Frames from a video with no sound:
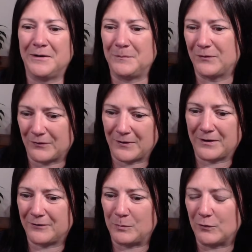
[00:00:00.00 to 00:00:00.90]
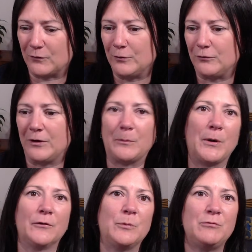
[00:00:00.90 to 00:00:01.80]
So that has been a solution in the
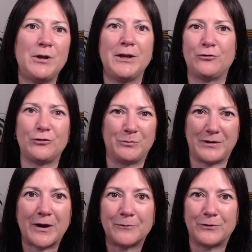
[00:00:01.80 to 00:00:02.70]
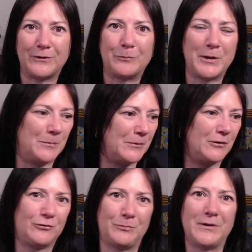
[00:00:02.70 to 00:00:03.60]
past, but really it shouldn't be down to these people.
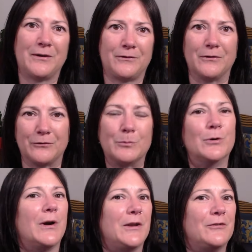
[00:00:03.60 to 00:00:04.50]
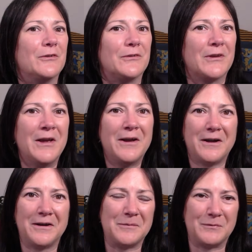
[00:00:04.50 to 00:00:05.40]
It should be down to the support agents
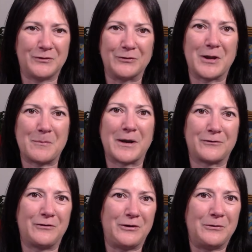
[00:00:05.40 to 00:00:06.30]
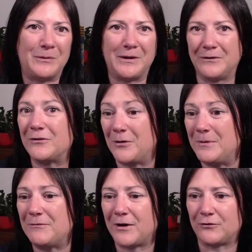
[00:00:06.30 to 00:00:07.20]
to get back to you in a
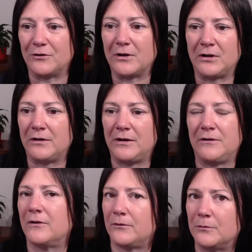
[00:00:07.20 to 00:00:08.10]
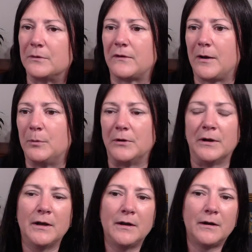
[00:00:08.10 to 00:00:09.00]
timely fashion, and it doesn't always happen.
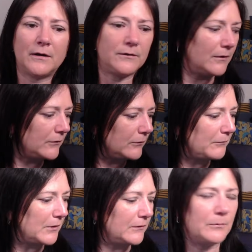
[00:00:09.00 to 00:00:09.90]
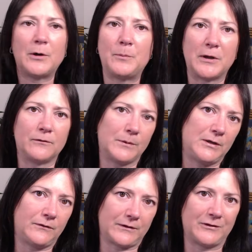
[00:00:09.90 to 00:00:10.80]
I do find as well, because
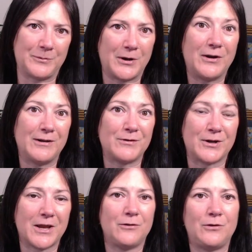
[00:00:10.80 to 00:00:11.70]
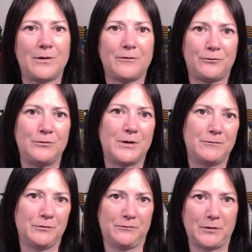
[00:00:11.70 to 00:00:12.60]
when you set up a high level account, you have to
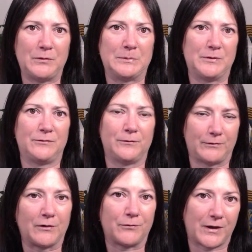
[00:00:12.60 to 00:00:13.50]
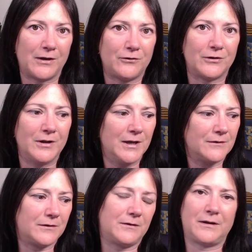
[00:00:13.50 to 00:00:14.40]
give your phone number for verification,
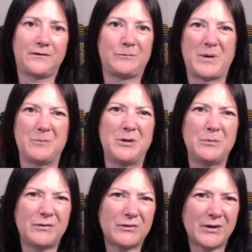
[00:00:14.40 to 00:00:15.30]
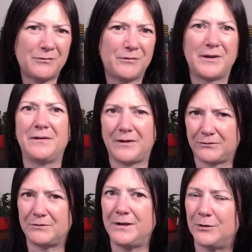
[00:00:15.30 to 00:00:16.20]
that they spam you with stuff, and
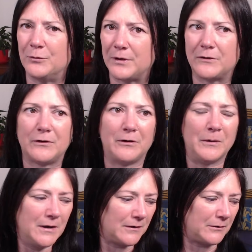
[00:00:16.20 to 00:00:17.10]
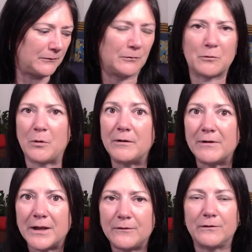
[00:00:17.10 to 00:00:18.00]
that's really annoying too. I know it's not quite
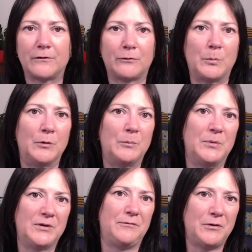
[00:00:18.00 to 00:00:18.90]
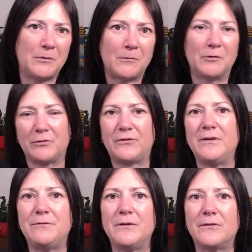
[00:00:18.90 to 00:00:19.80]
related to support, but if you don't want to
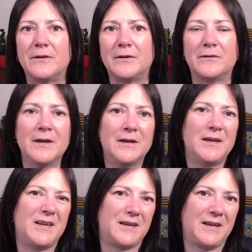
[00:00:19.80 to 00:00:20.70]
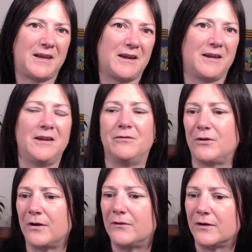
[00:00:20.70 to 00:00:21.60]
receive these things, it can get
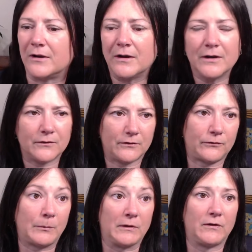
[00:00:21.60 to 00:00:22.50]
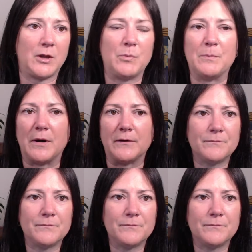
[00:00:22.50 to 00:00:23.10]
irritating. So there's something to keep in mind.